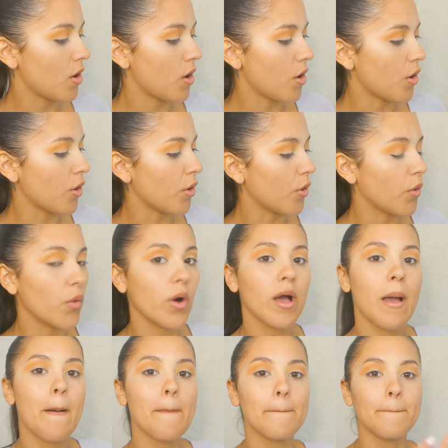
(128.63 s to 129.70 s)
Oh
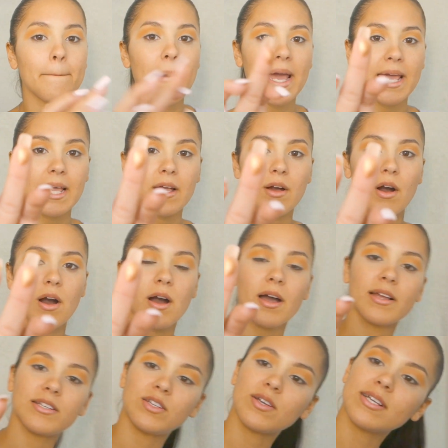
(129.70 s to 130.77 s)
my god.
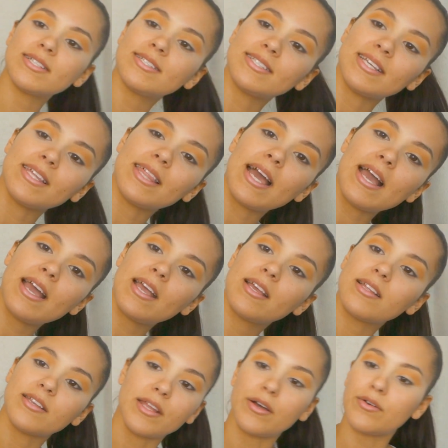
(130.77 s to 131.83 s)
Do you guys see that?
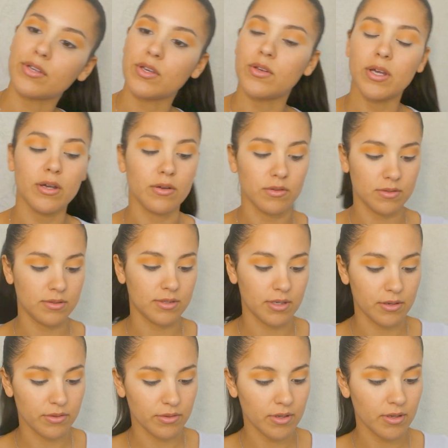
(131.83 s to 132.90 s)
No, you don't. So
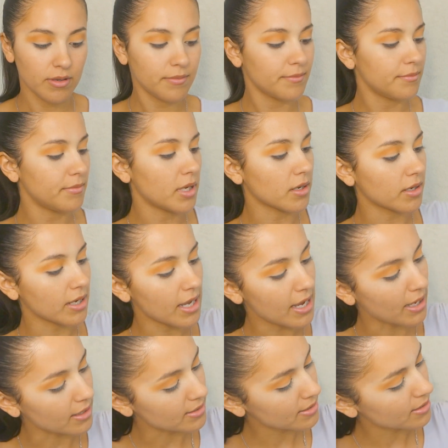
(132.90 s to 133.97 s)
I'm not going to
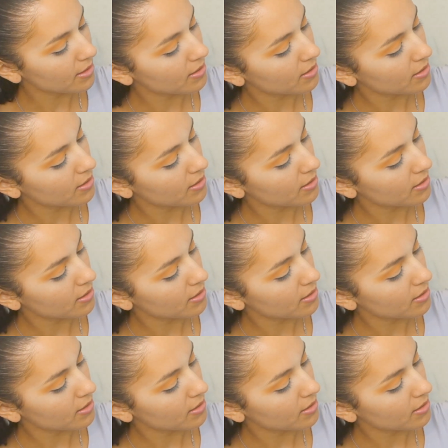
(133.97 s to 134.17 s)
ask.